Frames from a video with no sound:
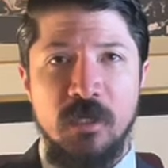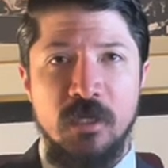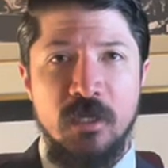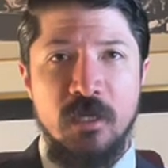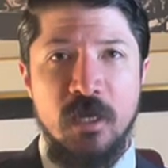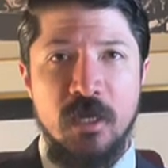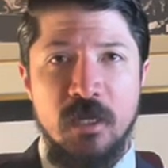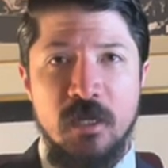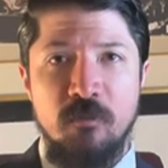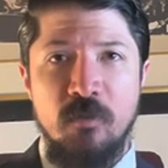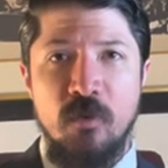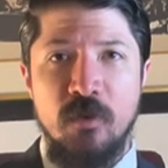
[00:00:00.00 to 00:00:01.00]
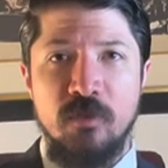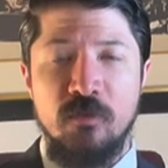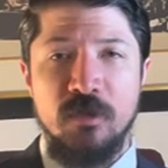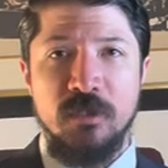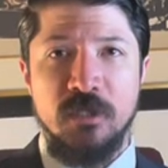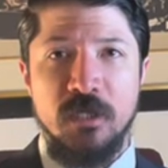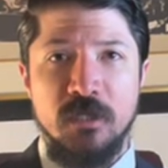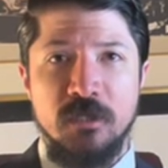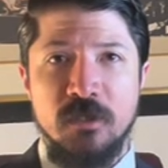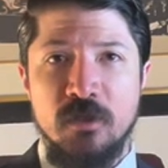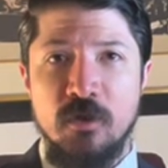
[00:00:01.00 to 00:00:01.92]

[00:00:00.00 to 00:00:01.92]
a PE at 8.36,